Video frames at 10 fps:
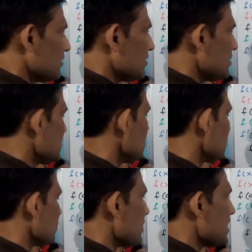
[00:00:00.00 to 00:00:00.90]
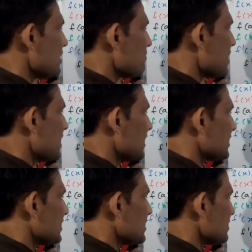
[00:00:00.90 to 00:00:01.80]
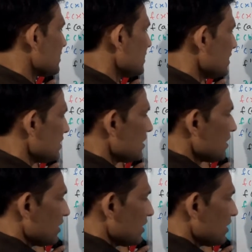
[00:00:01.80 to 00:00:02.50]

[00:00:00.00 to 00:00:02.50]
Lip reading: 3c square minus 10c.